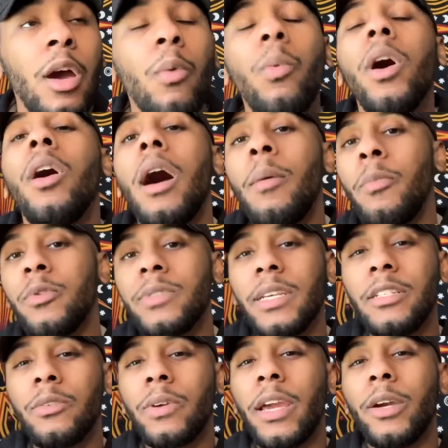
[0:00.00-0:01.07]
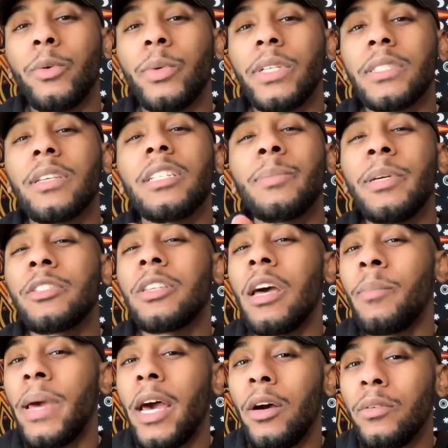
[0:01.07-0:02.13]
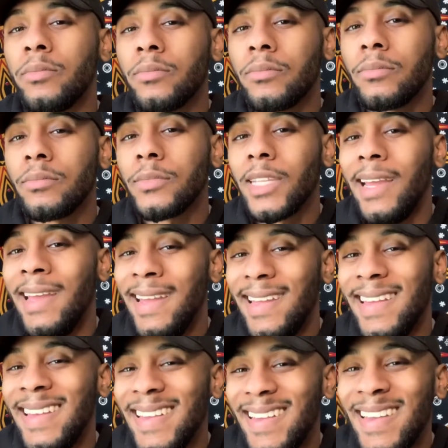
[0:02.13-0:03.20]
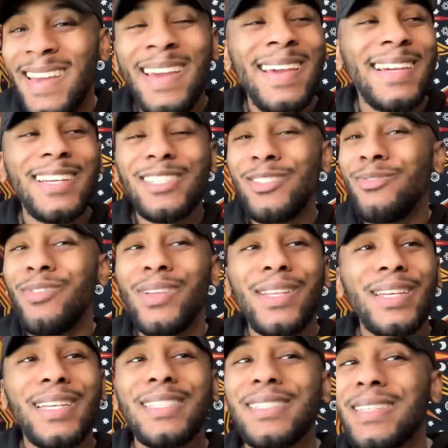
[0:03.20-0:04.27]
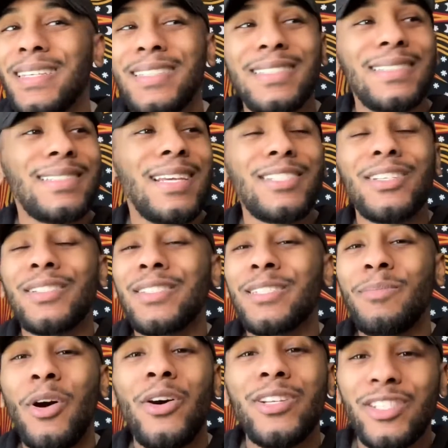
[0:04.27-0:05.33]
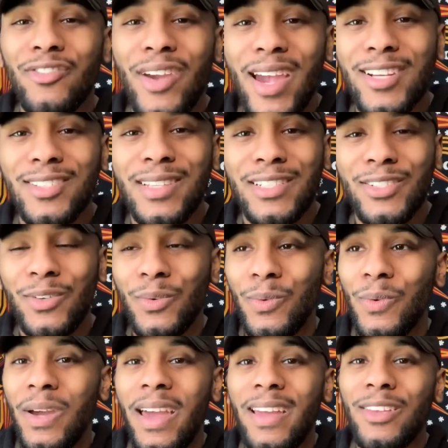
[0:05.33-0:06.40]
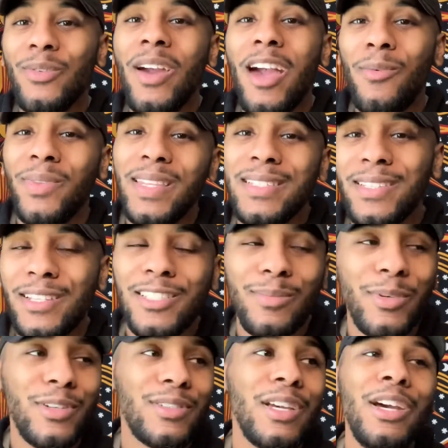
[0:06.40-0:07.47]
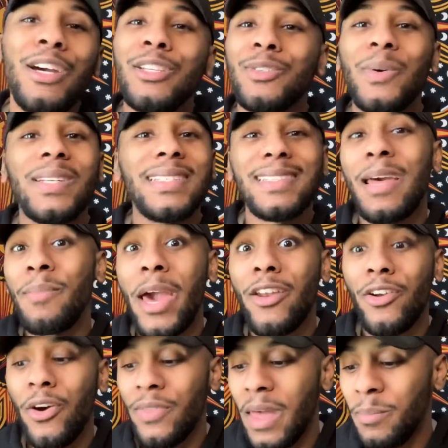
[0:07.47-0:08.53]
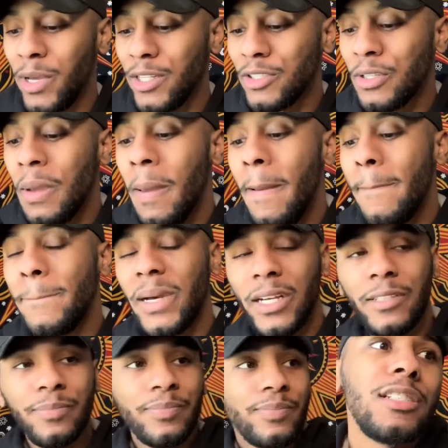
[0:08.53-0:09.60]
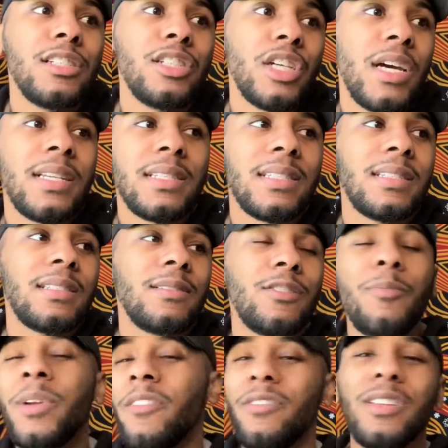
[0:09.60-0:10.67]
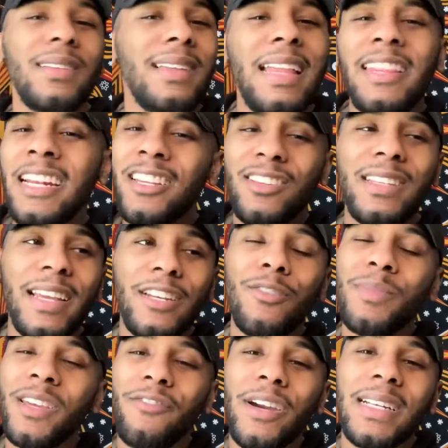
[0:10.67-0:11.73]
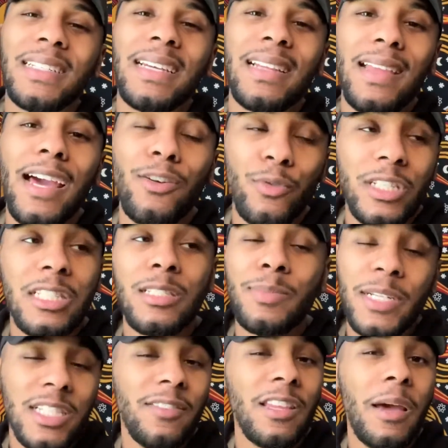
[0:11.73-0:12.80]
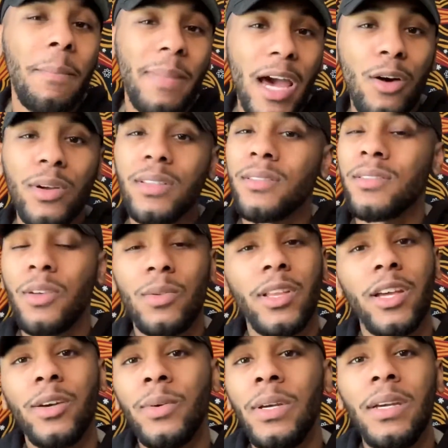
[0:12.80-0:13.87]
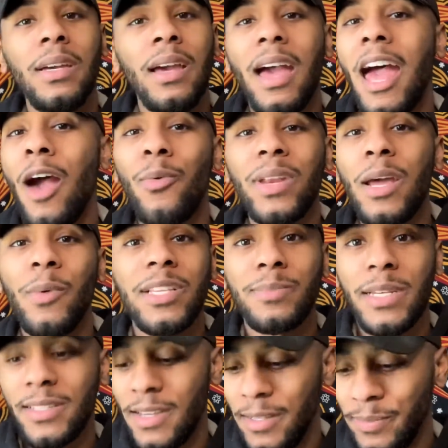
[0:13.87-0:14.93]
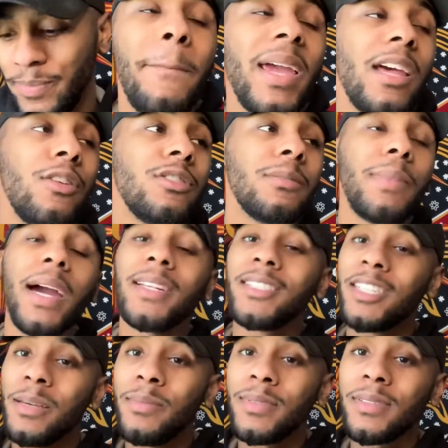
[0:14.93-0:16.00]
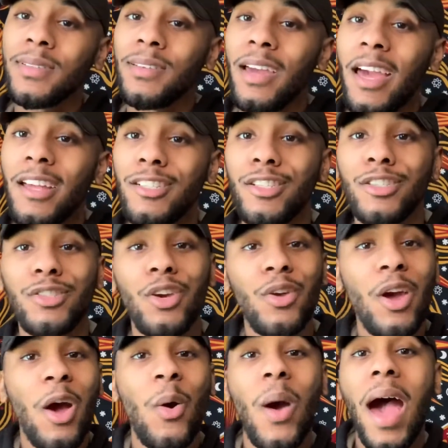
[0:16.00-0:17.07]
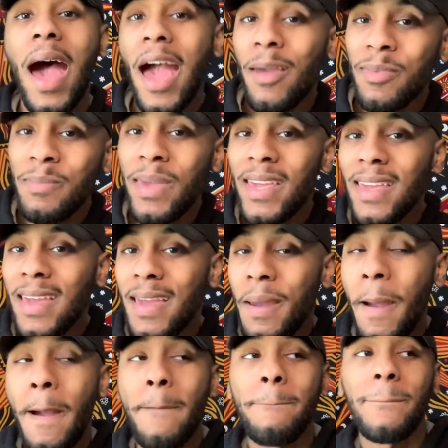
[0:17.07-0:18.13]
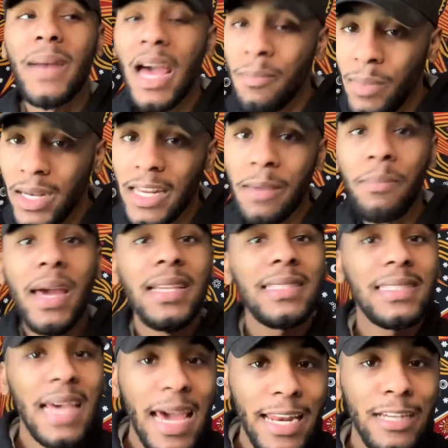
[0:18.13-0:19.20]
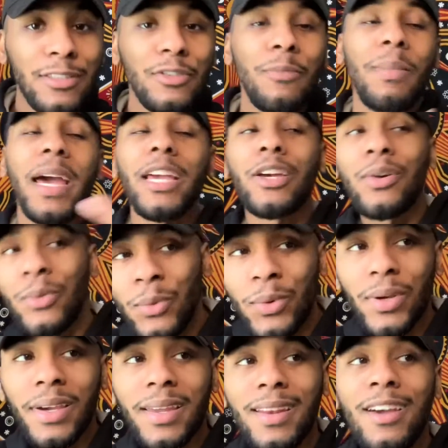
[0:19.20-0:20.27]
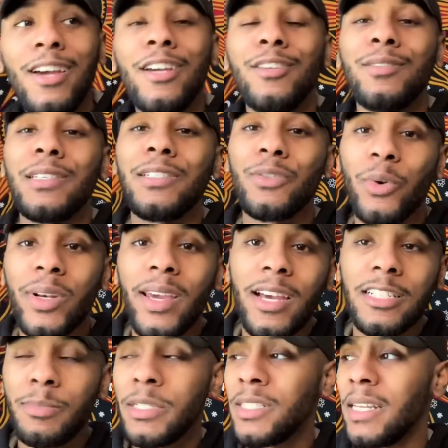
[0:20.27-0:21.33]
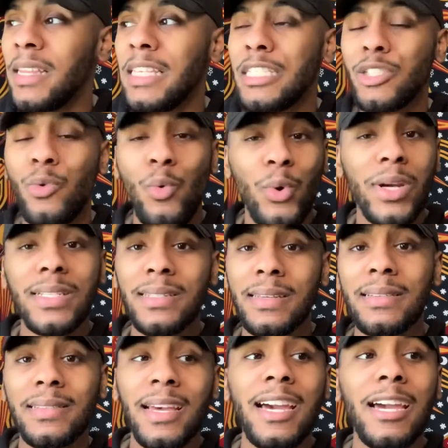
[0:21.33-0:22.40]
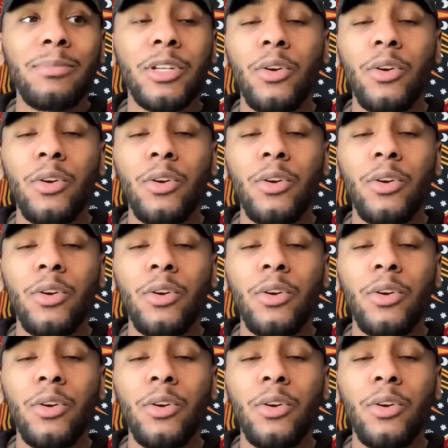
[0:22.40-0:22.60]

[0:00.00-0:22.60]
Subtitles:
Well, I won't say don't care who it is. It depends on the amount. Because it's such a small interaction that you have with these customers, so it does not matter all that much. But just at the end of the day, don't be afraid to decline orders, especially if the amount is so low. I would not waste my time. But yeah, those are my tips to show you how I be making my money, my side hustle, my coin, using DoorDash, especially in these quarantine times.